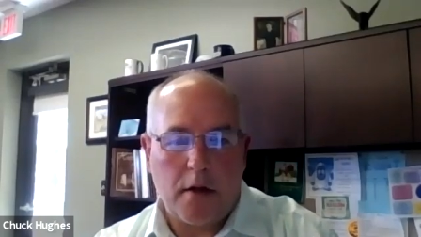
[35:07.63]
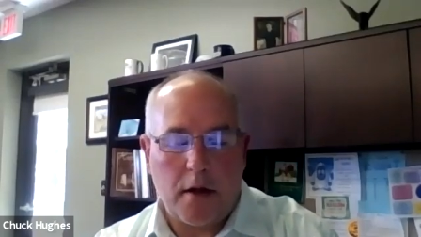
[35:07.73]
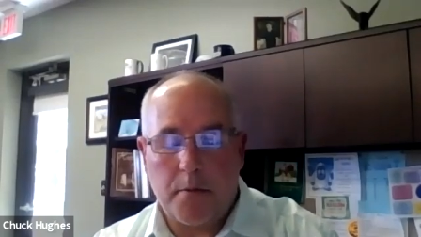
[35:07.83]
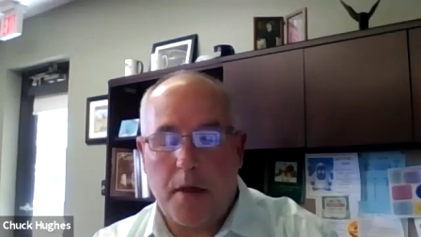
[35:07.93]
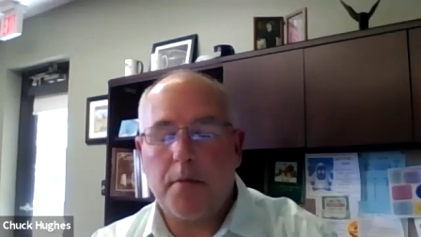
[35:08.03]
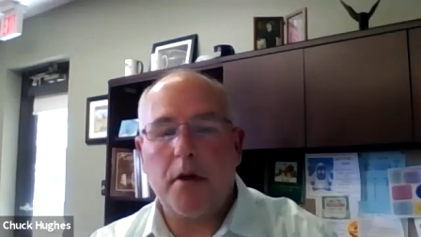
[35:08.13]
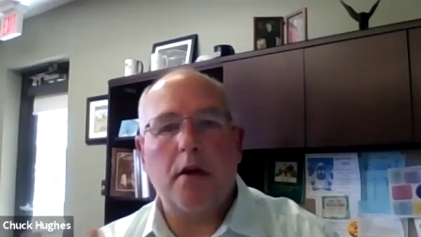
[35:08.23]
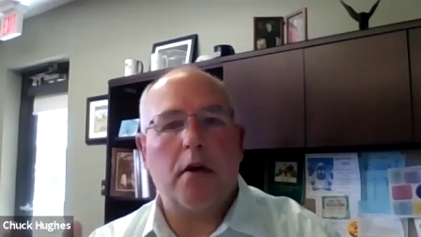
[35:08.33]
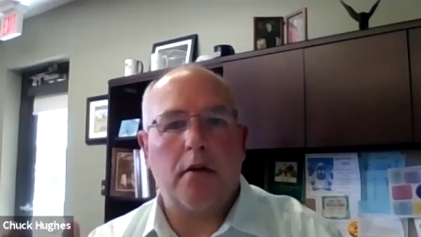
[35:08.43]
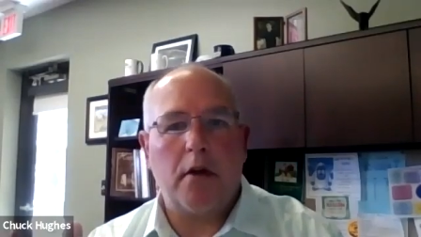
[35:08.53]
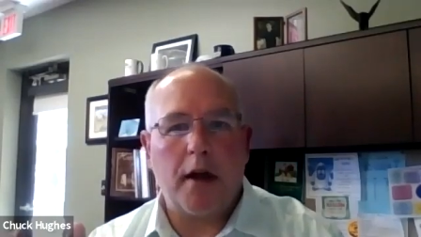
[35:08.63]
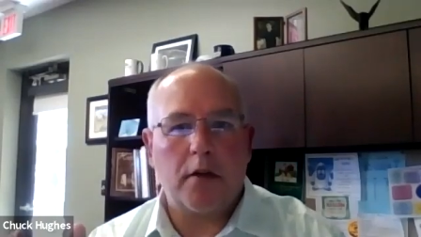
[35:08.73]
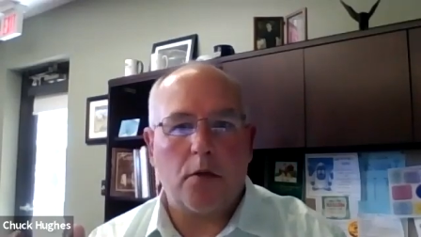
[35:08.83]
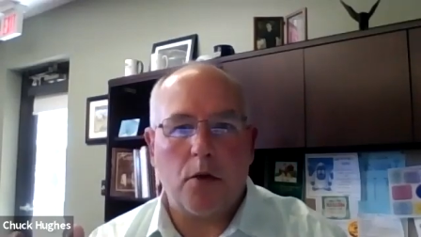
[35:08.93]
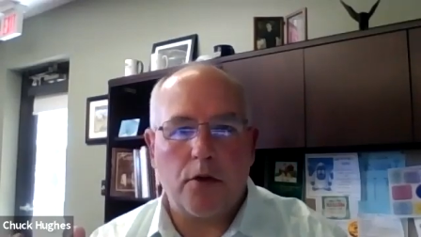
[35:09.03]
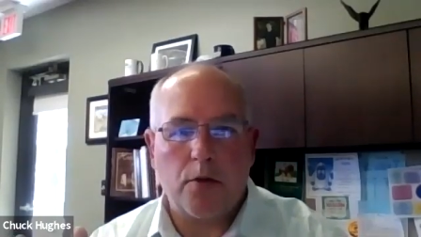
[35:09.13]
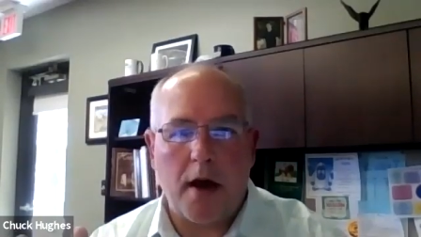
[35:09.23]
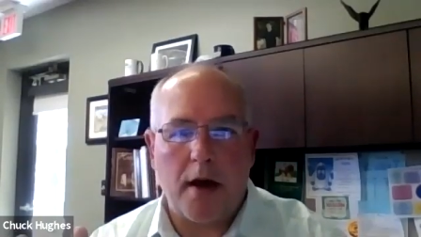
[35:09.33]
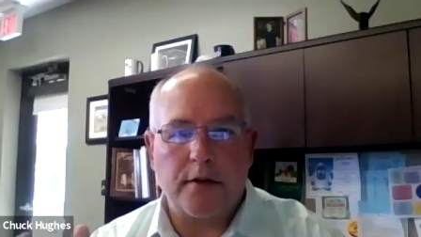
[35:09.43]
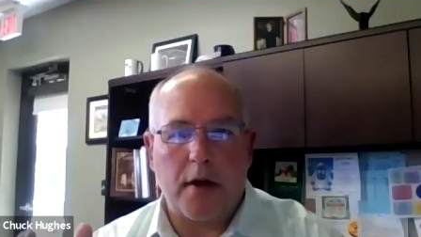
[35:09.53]
And maybe you don't like the word
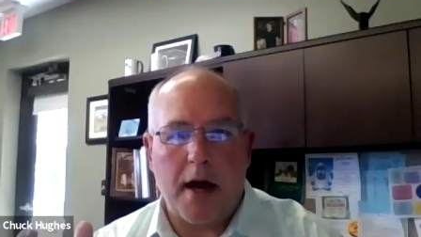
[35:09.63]
trust.